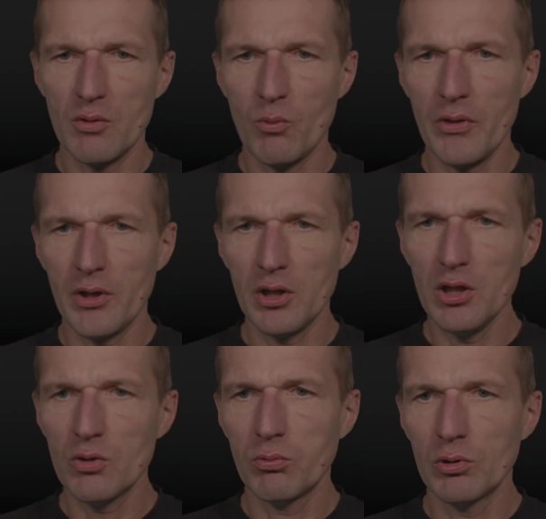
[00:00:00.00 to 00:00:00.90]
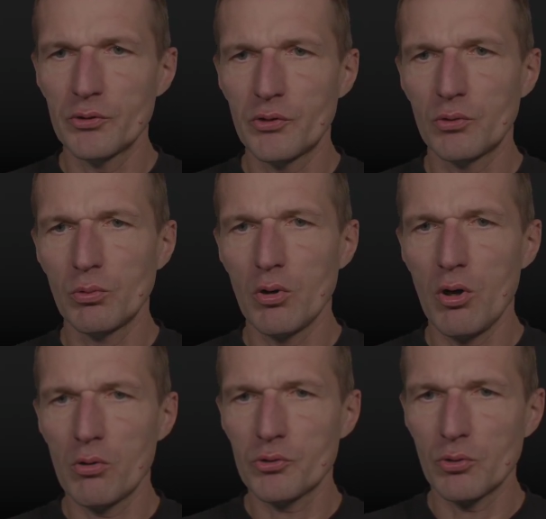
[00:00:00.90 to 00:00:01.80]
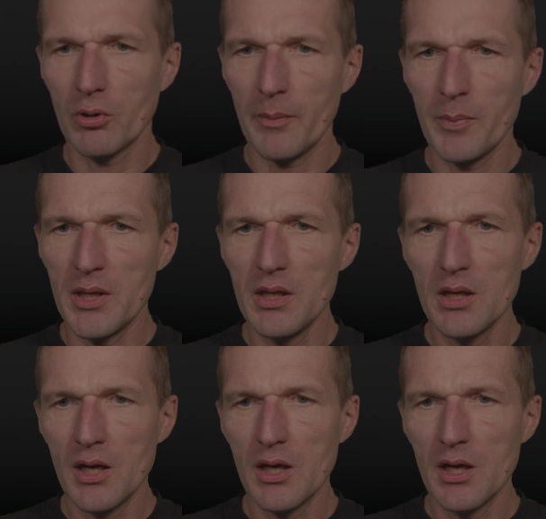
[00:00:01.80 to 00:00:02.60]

whether it equals to host or IP.